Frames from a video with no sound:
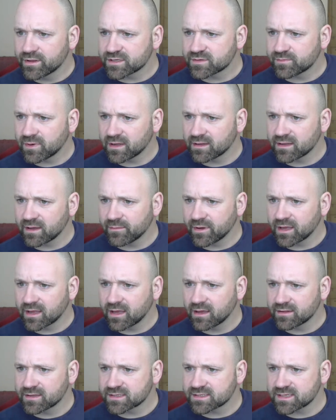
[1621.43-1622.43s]
this pandemic
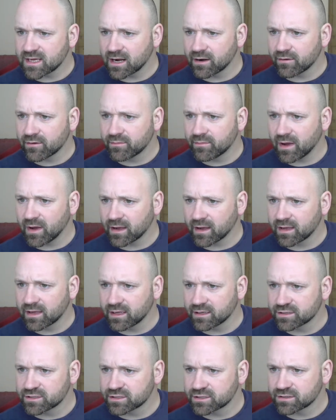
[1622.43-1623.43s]
hit the salary
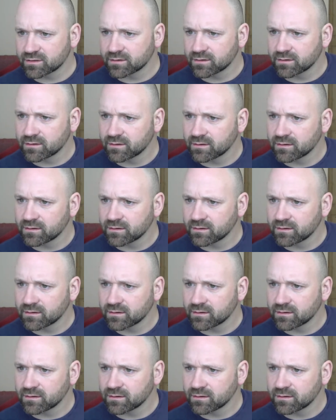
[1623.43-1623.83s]
package?